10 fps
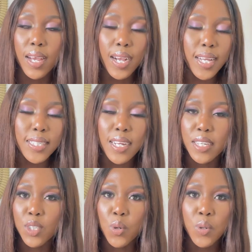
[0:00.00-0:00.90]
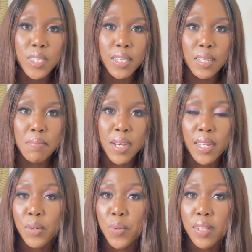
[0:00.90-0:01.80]
Qatar is always in
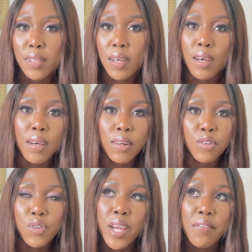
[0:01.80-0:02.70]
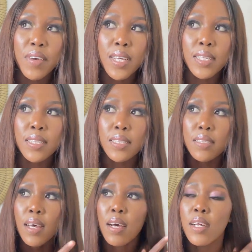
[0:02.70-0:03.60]
demand with uh, drivers,
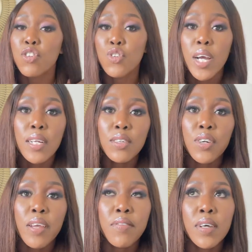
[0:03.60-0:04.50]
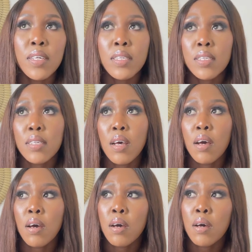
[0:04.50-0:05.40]
uh, truck drivers,
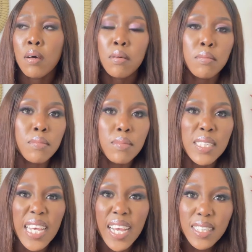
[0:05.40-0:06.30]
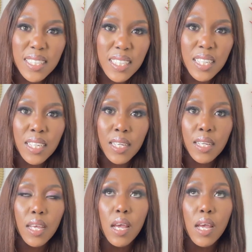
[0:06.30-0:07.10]
uh, taxi.